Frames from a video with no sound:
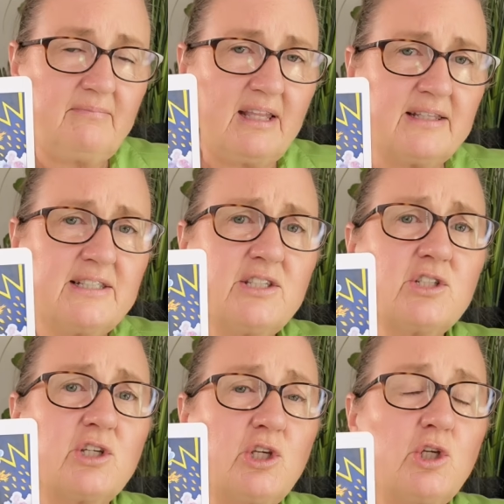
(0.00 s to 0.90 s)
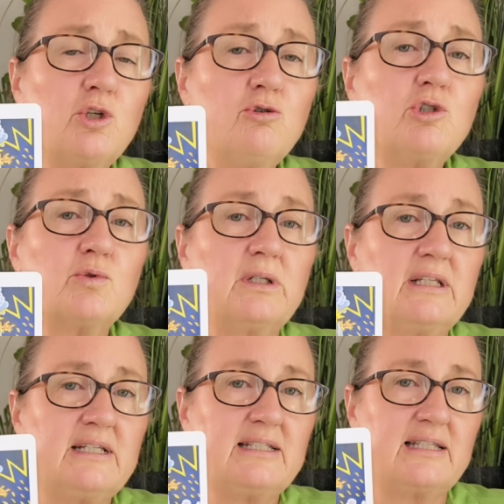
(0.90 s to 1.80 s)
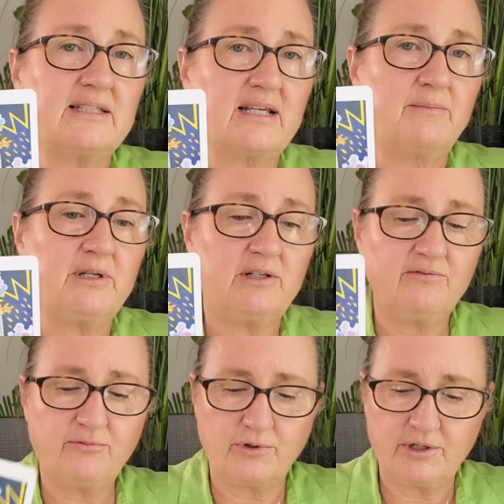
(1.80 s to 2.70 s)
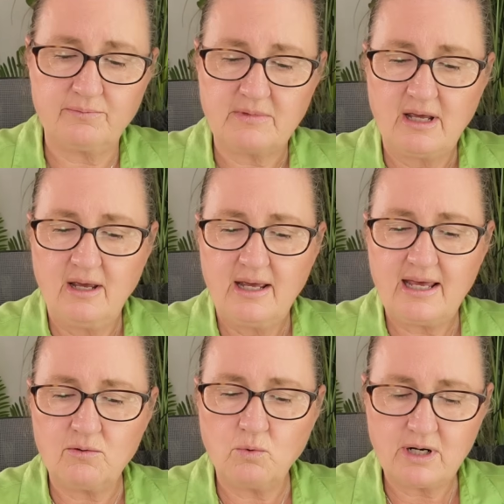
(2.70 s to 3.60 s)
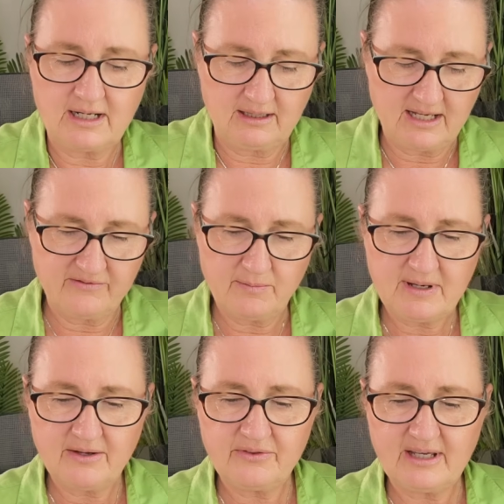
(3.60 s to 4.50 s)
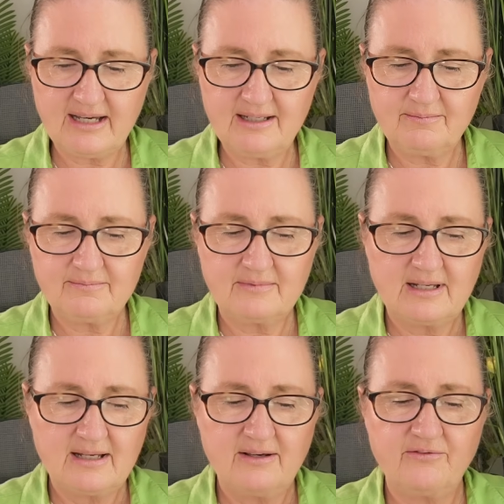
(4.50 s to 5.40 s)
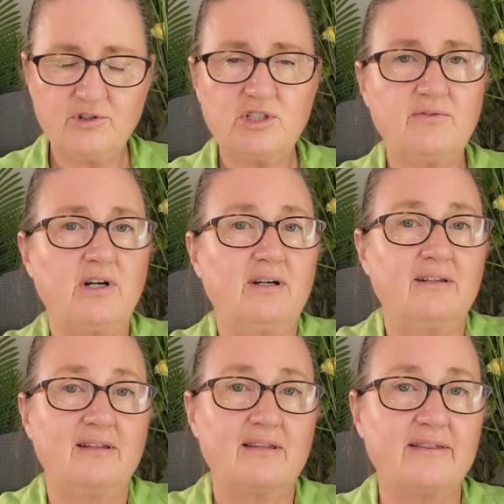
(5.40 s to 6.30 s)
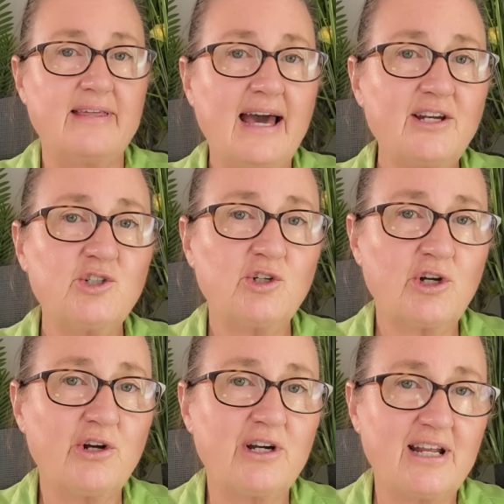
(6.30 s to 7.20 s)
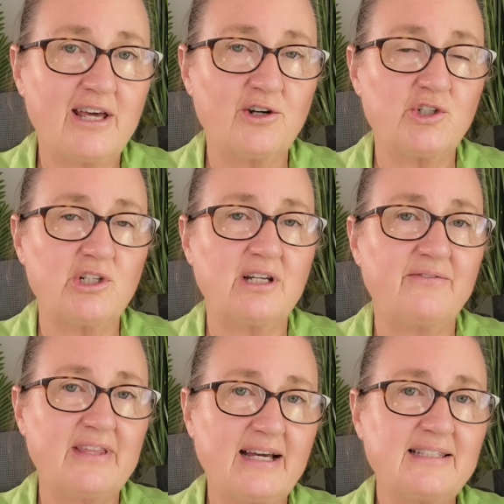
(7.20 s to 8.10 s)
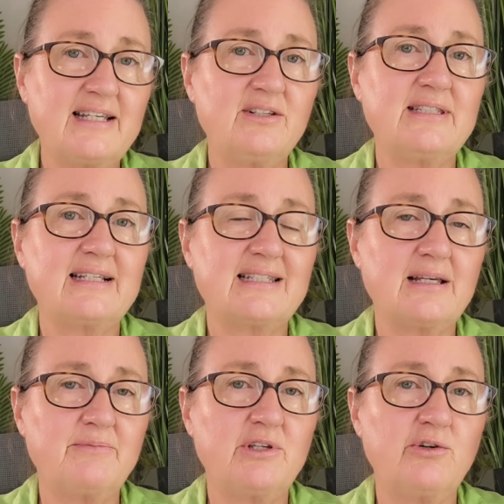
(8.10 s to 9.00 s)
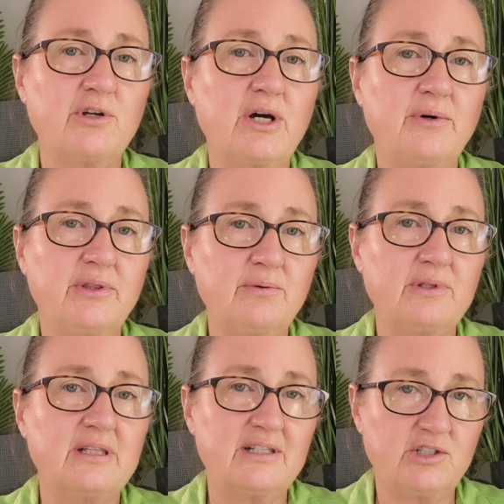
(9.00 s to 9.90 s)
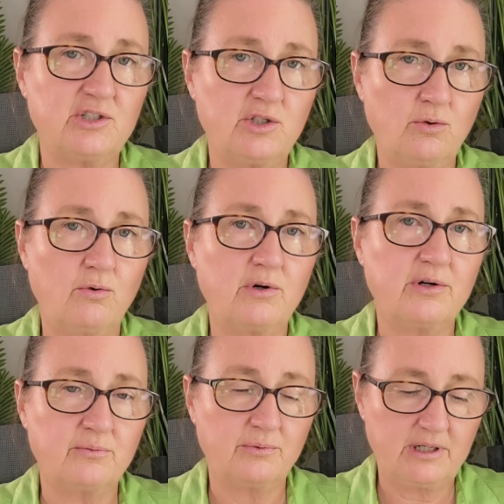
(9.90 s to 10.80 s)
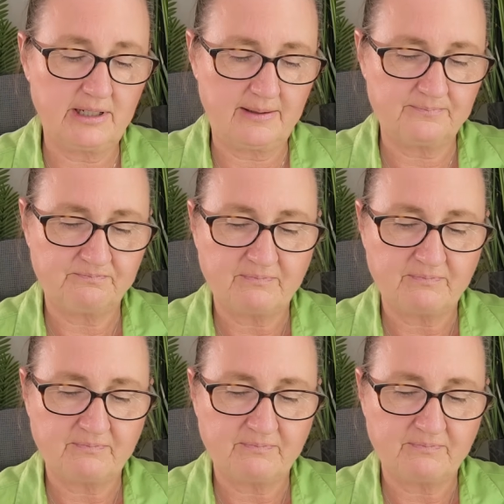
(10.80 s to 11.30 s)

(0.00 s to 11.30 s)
this is a huge release that's coming in for you. And what I love about that, first of all, that is your current energy. If that sounds like something you're going through, then this is your reading.